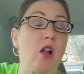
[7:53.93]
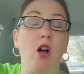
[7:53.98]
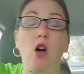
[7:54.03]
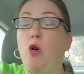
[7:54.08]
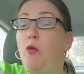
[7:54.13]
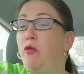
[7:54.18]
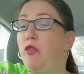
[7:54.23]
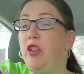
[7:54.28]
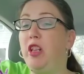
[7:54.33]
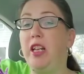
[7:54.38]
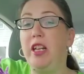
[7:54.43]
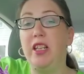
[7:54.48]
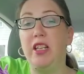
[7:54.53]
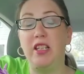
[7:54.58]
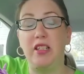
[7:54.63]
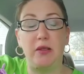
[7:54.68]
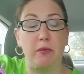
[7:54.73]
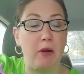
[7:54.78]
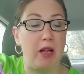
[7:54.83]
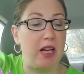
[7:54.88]
Hopefully
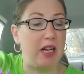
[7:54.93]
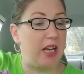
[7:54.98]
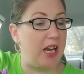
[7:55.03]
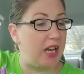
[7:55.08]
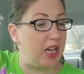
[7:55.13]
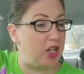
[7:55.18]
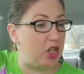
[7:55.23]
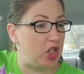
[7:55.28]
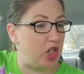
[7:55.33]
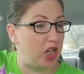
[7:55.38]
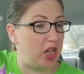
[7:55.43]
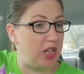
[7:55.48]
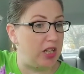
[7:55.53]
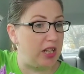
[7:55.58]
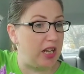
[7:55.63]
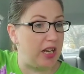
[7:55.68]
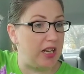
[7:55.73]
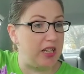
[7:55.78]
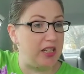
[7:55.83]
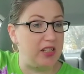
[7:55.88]
this
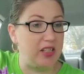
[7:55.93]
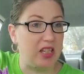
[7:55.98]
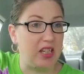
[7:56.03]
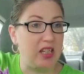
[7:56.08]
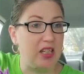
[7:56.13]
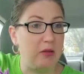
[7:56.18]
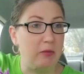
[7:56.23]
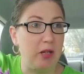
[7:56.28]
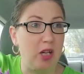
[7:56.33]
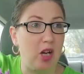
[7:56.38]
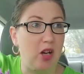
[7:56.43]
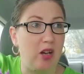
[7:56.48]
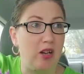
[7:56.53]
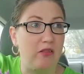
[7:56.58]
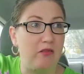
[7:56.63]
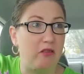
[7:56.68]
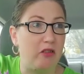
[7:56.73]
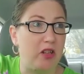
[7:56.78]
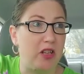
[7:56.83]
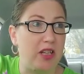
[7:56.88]
medication that he's going to be
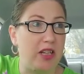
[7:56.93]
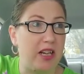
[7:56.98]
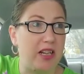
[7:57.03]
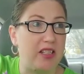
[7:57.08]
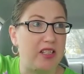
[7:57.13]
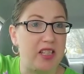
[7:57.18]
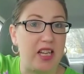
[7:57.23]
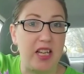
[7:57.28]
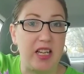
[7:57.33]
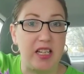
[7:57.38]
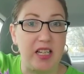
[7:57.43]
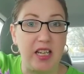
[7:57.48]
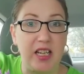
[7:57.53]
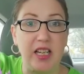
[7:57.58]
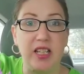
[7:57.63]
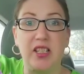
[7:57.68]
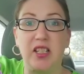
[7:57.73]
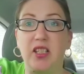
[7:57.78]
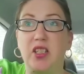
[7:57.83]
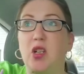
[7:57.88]
on for the next 10
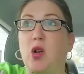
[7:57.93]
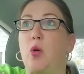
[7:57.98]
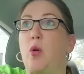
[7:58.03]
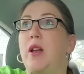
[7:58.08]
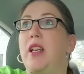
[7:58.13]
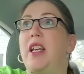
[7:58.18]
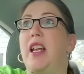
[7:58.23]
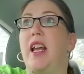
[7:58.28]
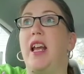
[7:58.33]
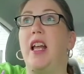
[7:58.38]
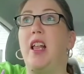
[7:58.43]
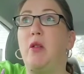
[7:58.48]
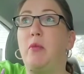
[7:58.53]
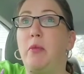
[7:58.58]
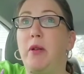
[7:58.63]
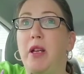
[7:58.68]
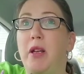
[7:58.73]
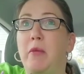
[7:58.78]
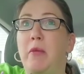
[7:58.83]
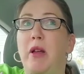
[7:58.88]
days is going to
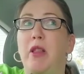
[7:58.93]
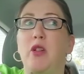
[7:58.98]
help him.